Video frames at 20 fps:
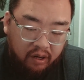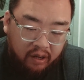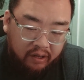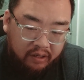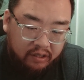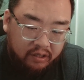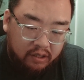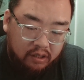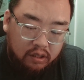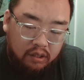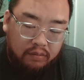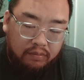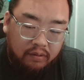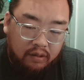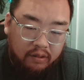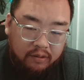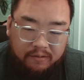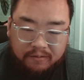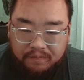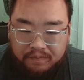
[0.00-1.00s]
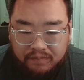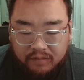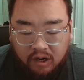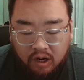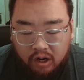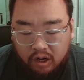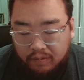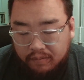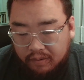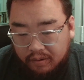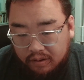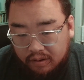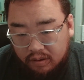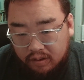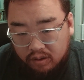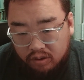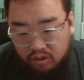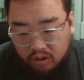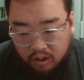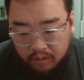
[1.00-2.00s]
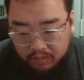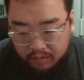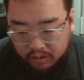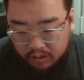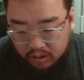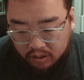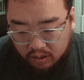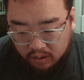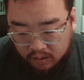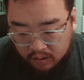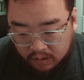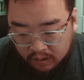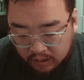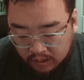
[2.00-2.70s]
anxious about talking about trauma. So